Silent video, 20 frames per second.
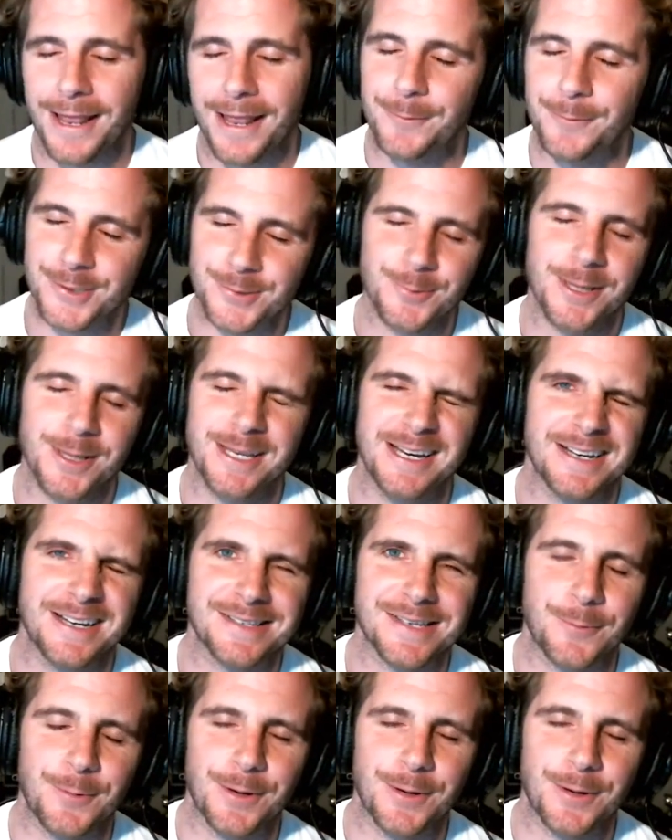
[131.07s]
And what's really neat is
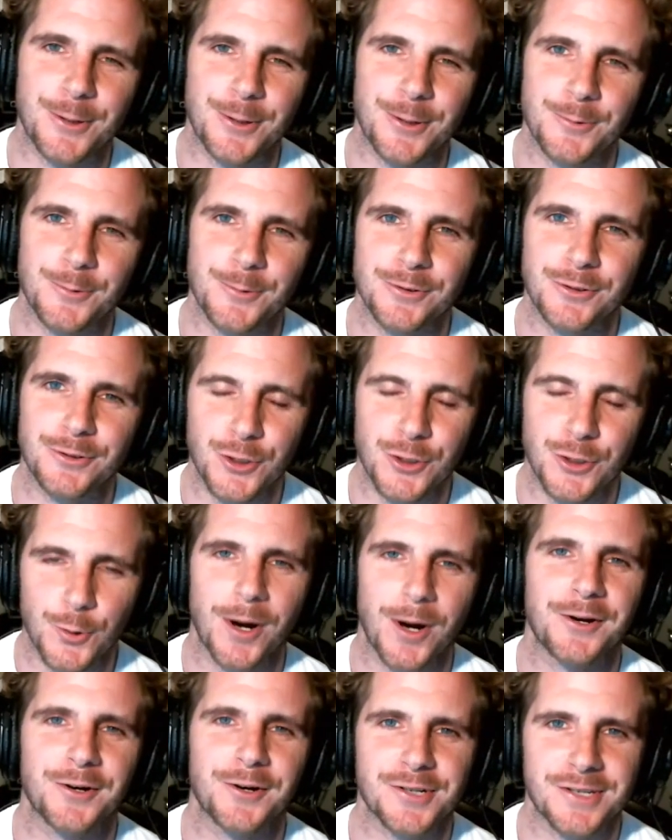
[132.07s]
that when you do
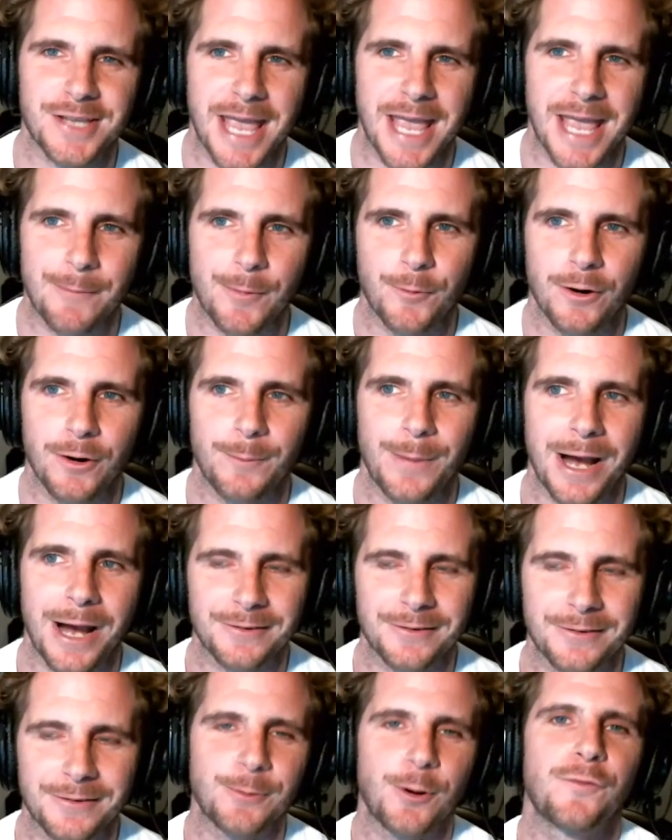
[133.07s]
understand what we're about
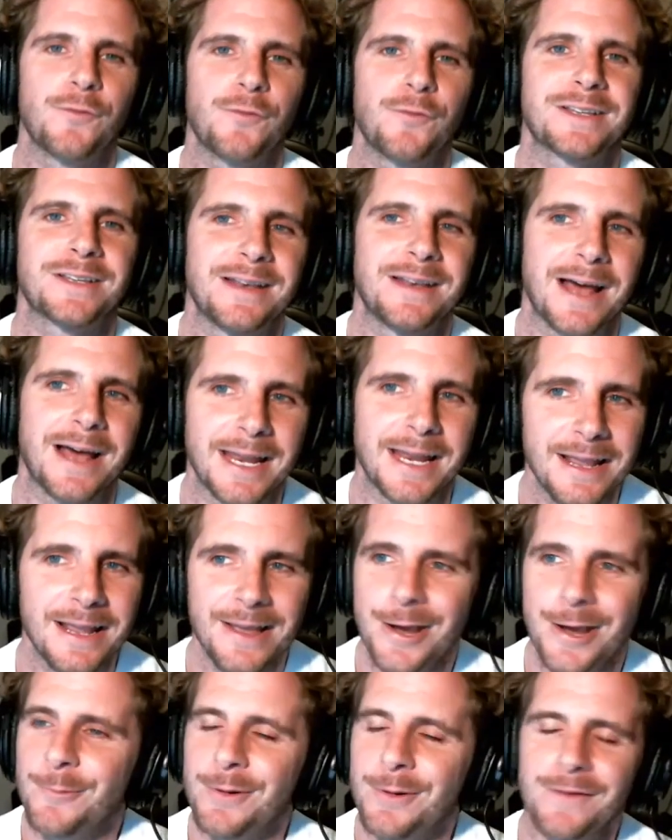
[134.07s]
to go over tonight,
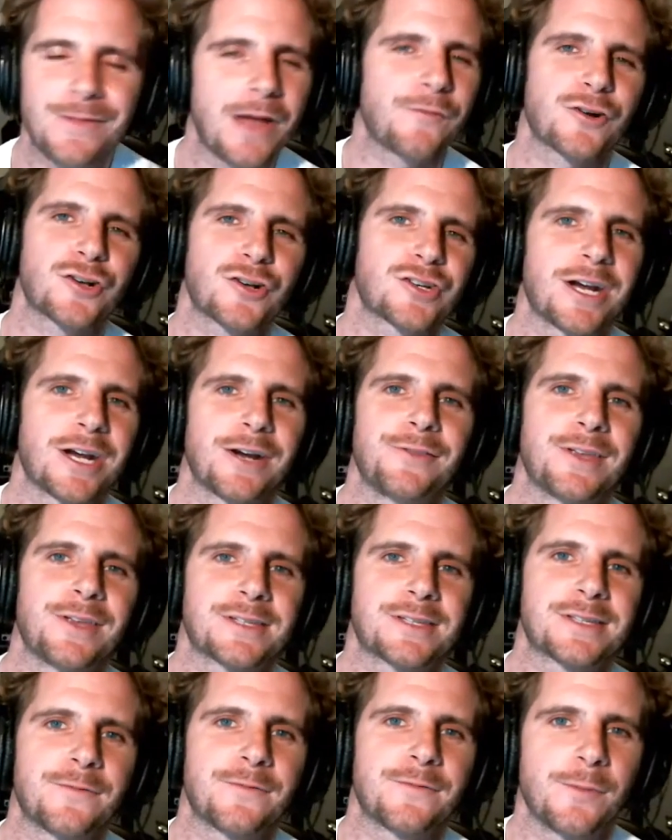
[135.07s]
we've never shared
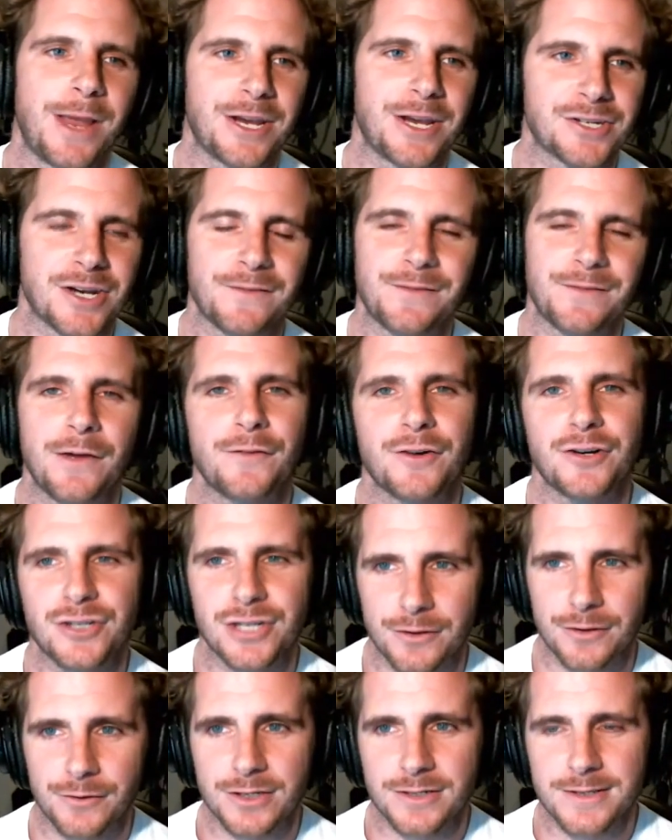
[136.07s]
this information. I've never
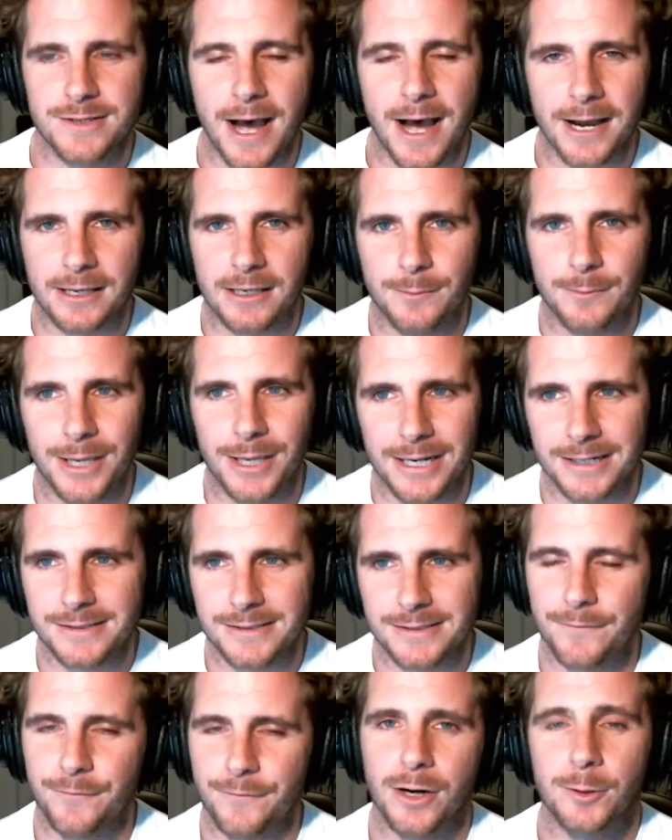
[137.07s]
shared this document
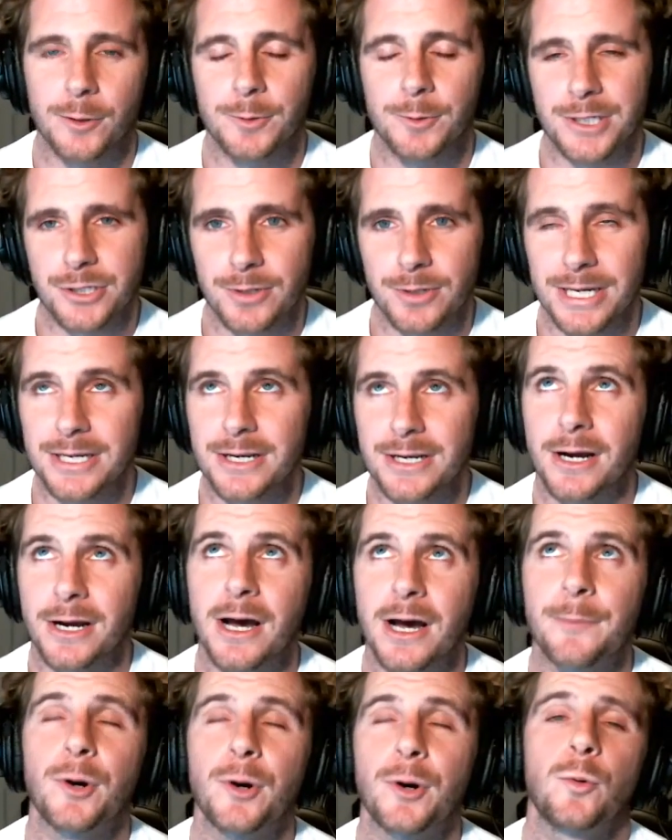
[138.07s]
except for at a retreat a
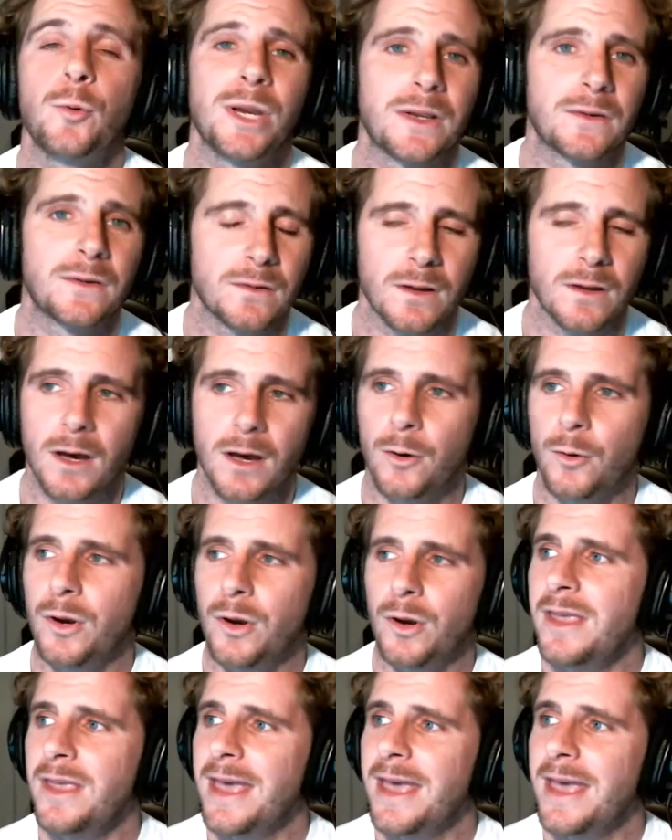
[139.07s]
couple of weeks ago.